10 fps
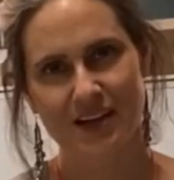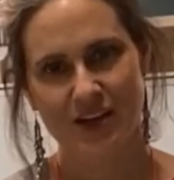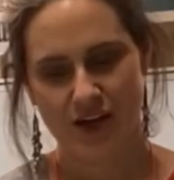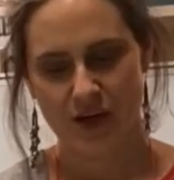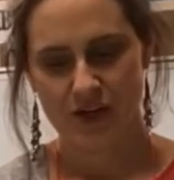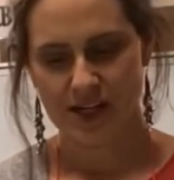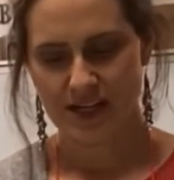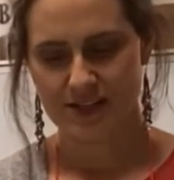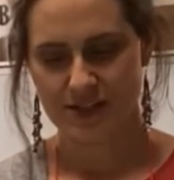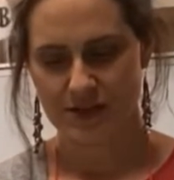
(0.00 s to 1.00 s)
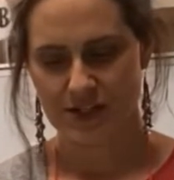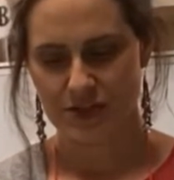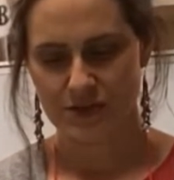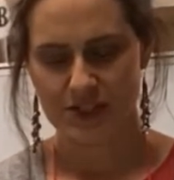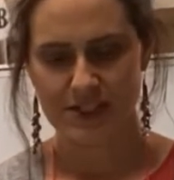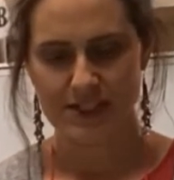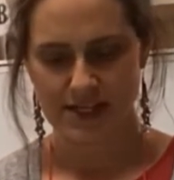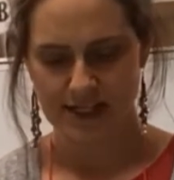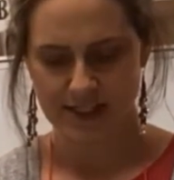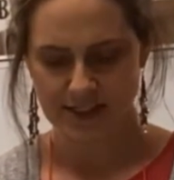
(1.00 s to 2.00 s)
Okay, so I drew a
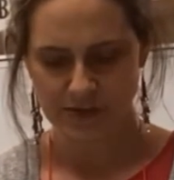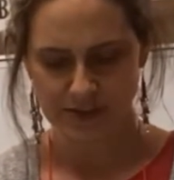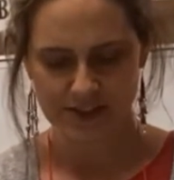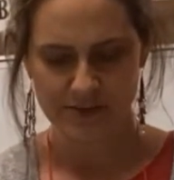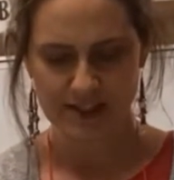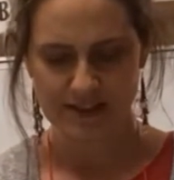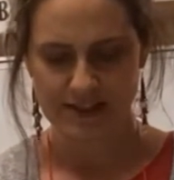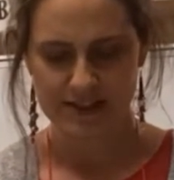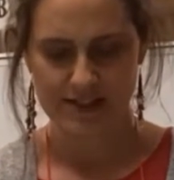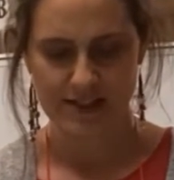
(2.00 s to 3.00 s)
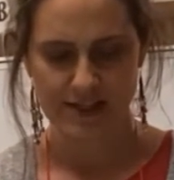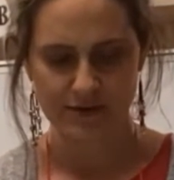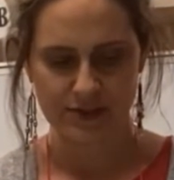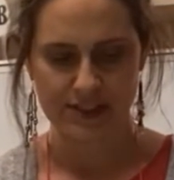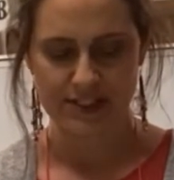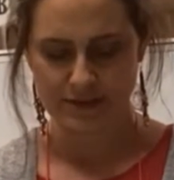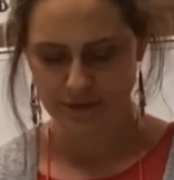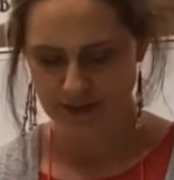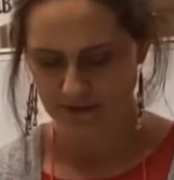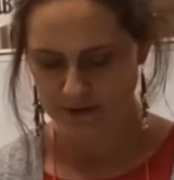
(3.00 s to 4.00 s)
design. I just wanted to make this design really
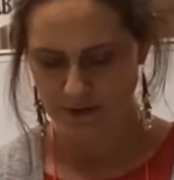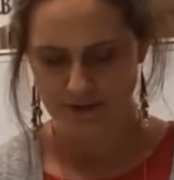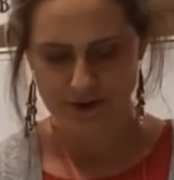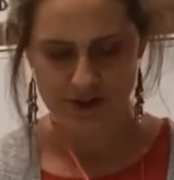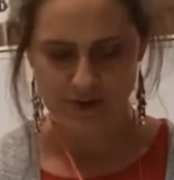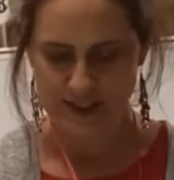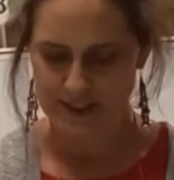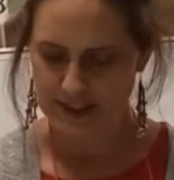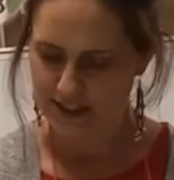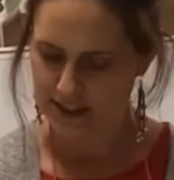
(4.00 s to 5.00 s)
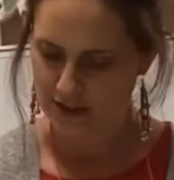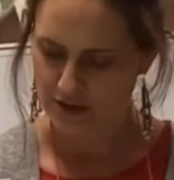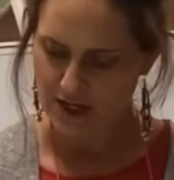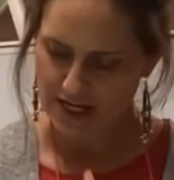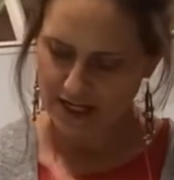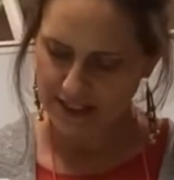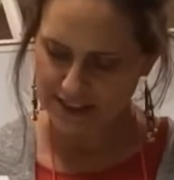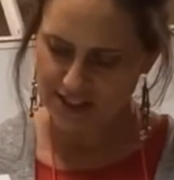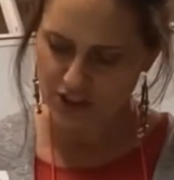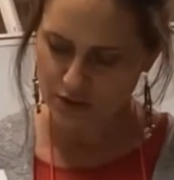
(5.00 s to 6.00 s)
different from the first one I did. So I did
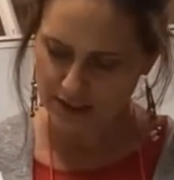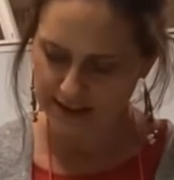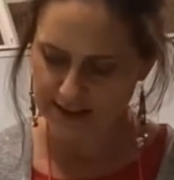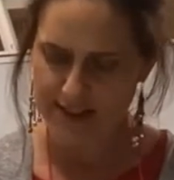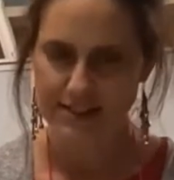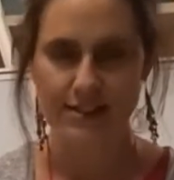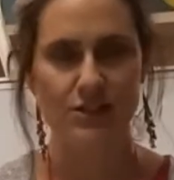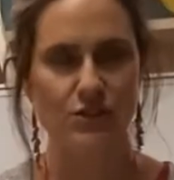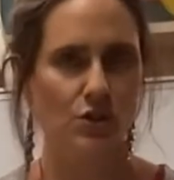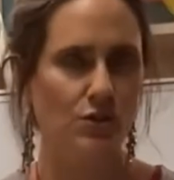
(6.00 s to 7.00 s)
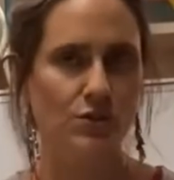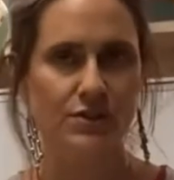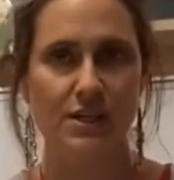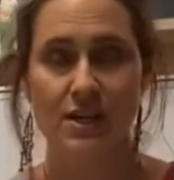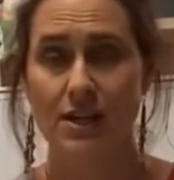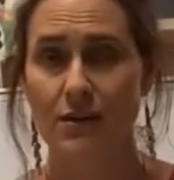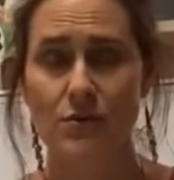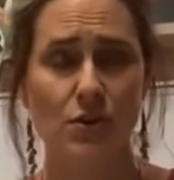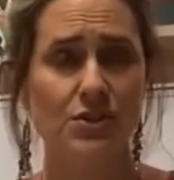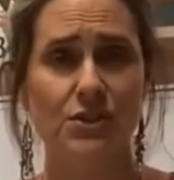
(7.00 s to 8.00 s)
squiggly lines and circles. Of
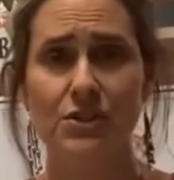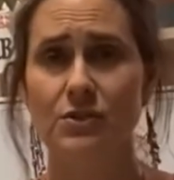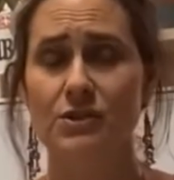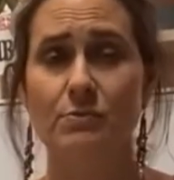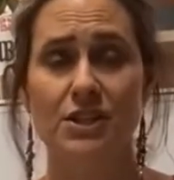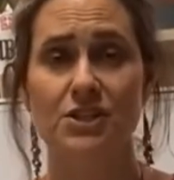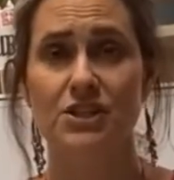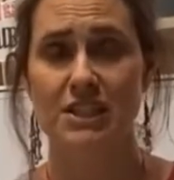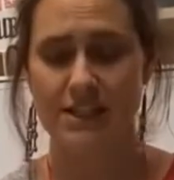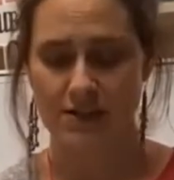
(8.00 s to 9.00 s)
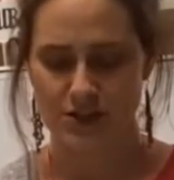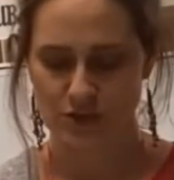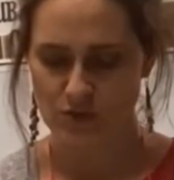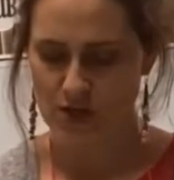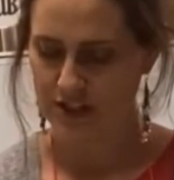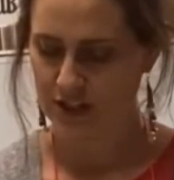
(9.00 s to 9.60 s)
course, you can do as much detail as you want.